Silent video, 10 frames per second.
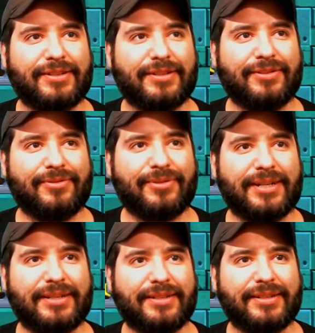
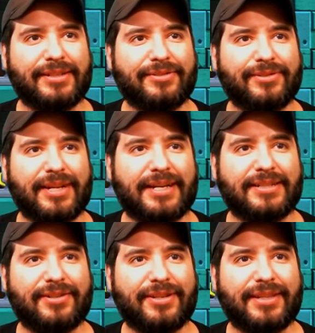annoying. These little
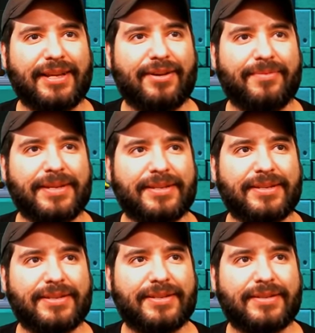guys underneath the helmet.
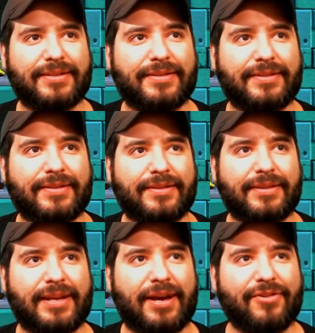
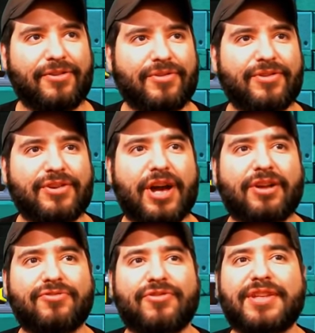I don't know their I
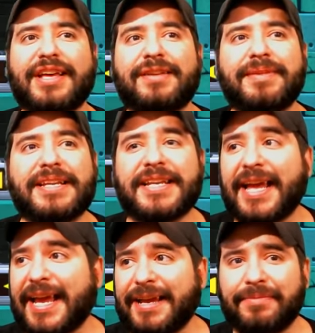don't know the enemy
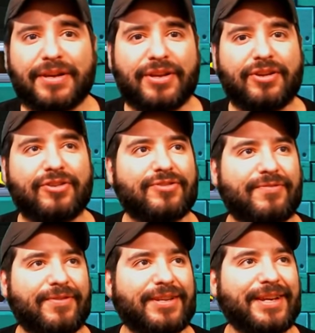name, so
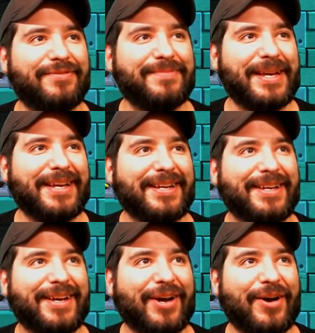forgive me.
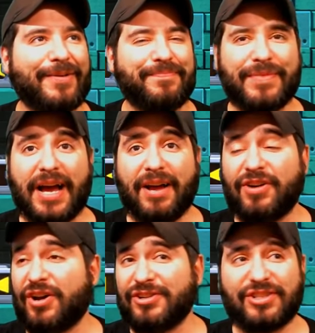Um, I've
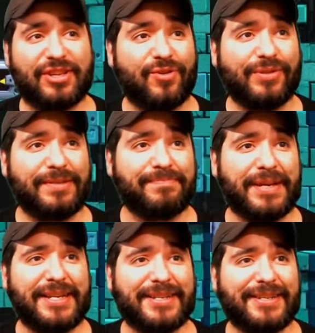honestly only
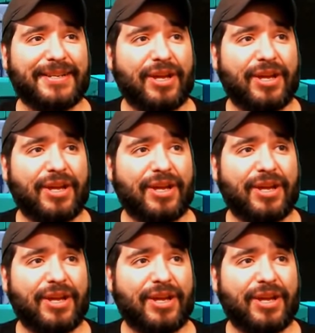beaten